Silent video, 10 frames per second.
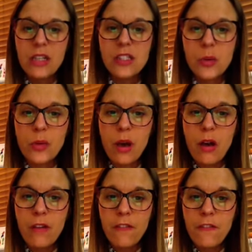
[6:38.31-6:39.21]
So we've got
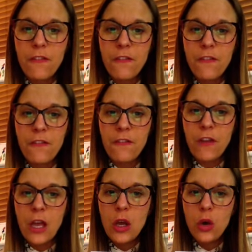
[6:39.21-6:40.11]

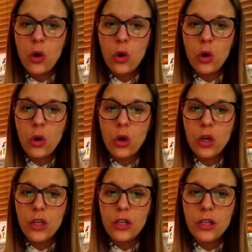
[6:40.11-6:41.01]
O,
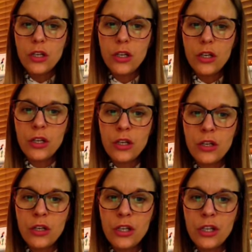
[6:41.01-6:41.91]
E.